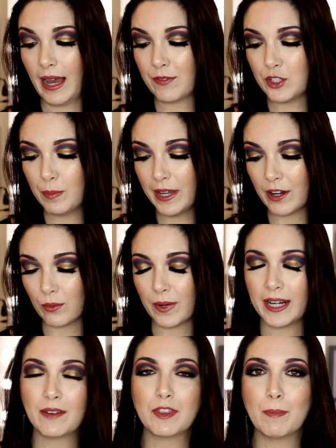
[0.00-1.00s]
have to admit,
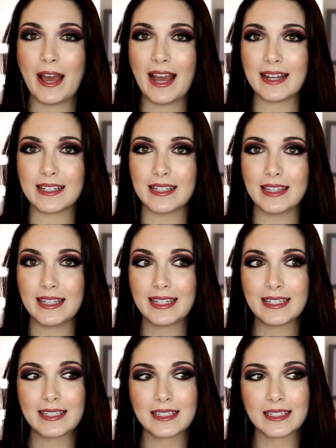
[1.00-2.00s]
right off the bat, this